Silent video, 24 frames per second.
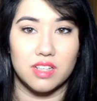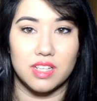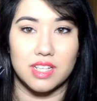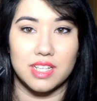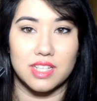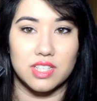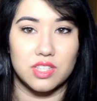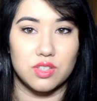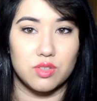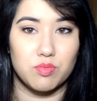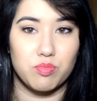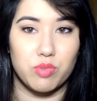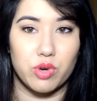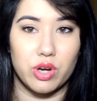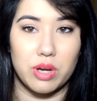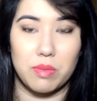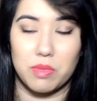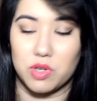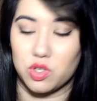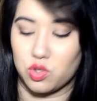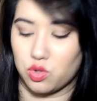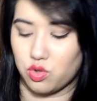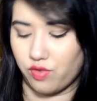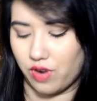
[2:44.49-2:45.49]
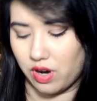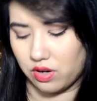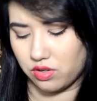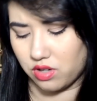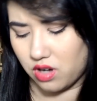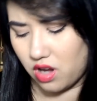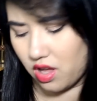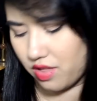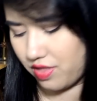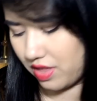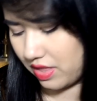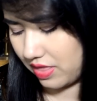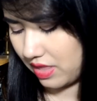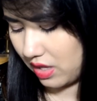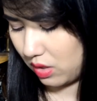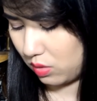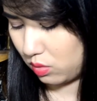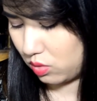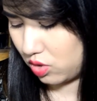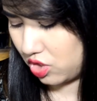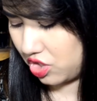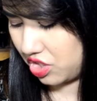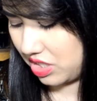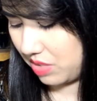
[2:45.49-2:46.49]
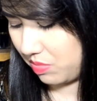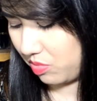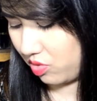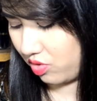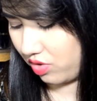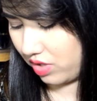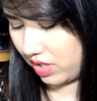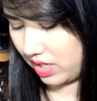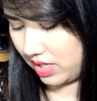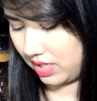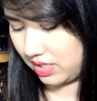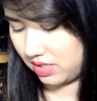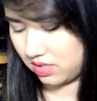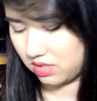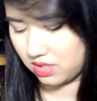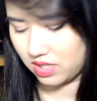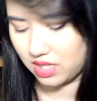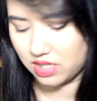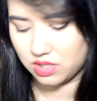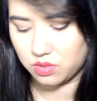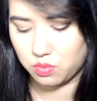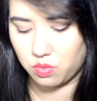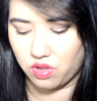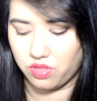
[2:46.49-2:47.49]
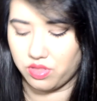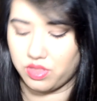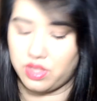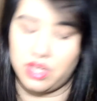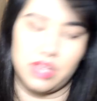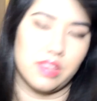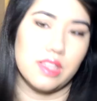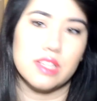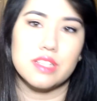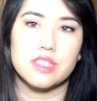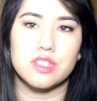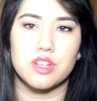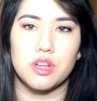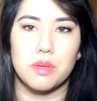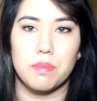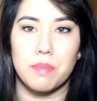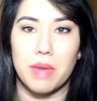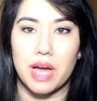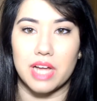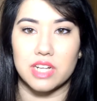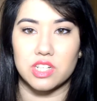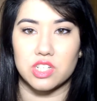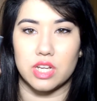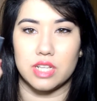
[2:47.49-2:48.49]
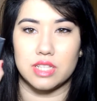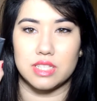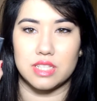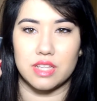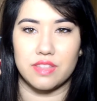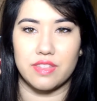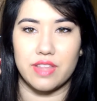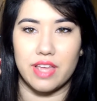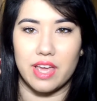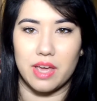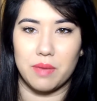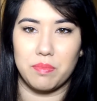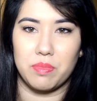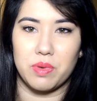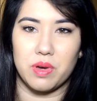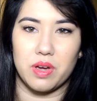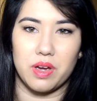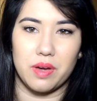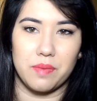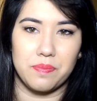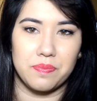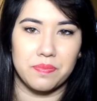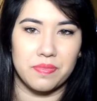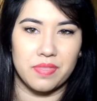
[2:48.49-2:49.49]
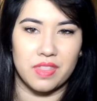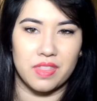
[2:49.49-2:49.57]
It's a pretty much all-rounder. I think they're all shimmery, so that's one thing. There's no matte shades in there, but